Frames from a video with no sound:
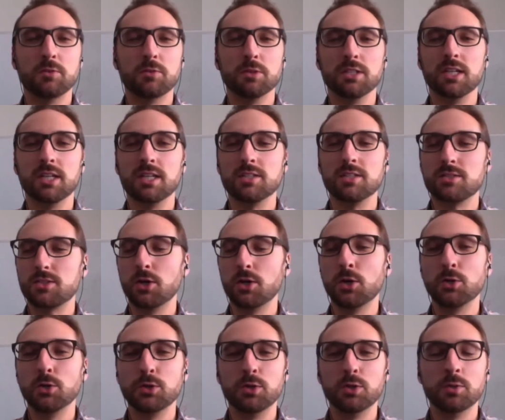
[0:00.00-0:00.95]
that's when I
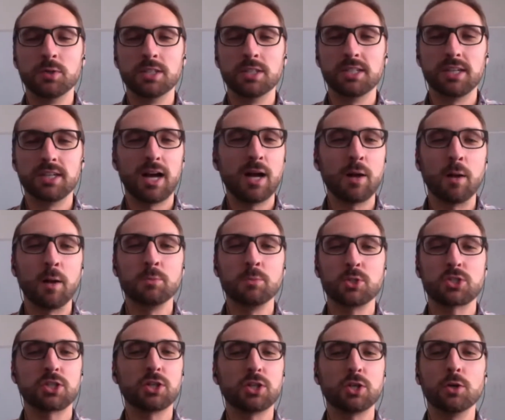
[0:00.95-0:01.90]
realized, oh, you know
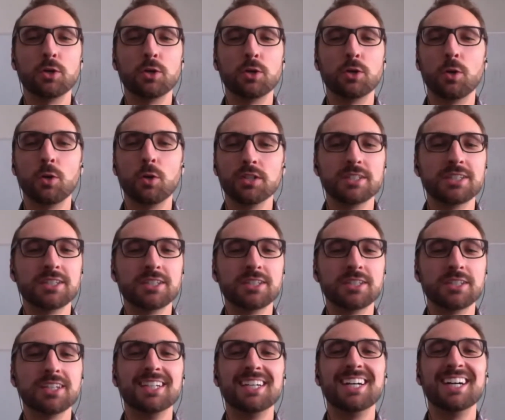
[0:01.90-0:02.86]
what? I'm just going to go
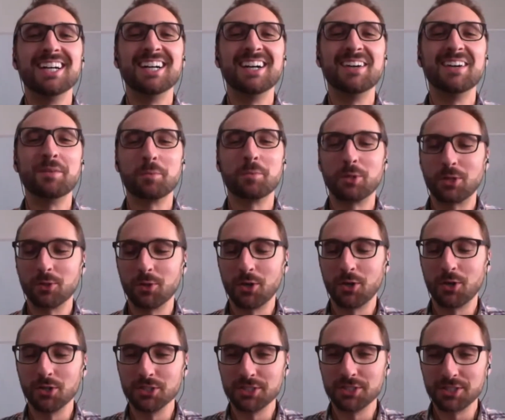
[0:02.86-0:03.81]
all in here. I'm
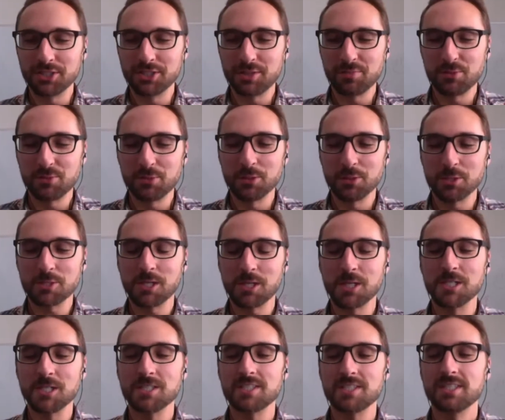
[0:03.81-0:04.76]
going to go all in on
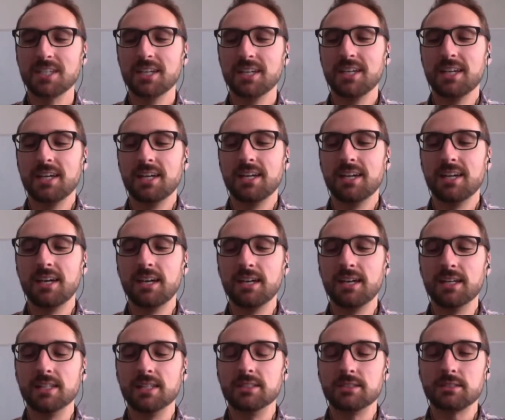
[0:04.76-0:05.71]
computer science.
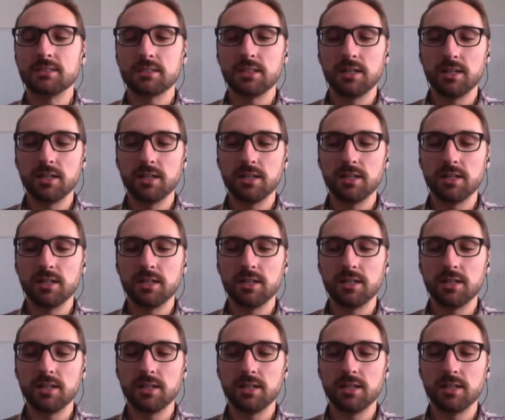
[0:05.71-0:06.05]
And